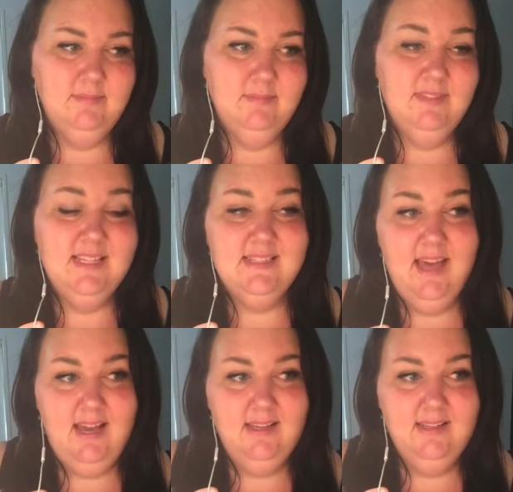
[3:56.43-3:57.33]
there's
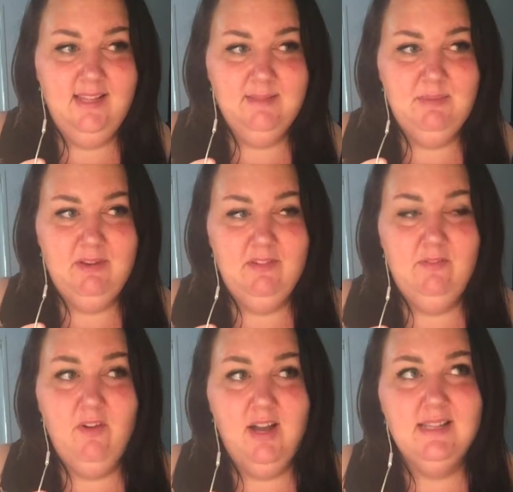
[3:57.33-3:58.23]
that bit of
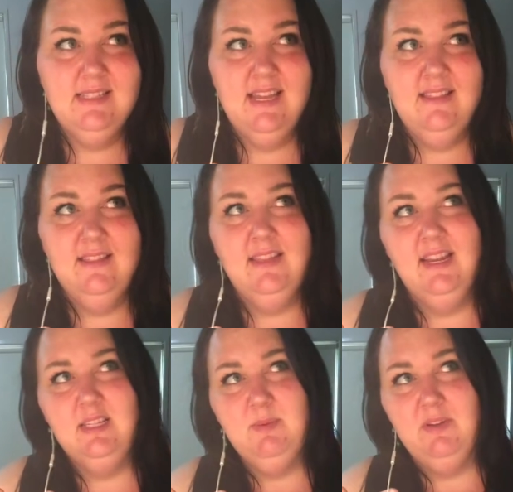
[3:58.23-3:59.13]
advice. And the
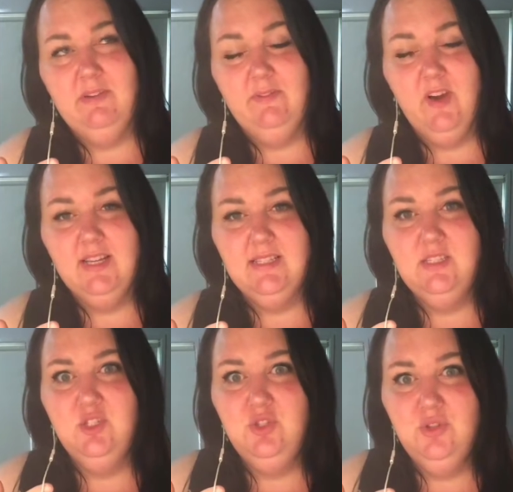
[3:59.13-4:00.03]
next bit of advice is do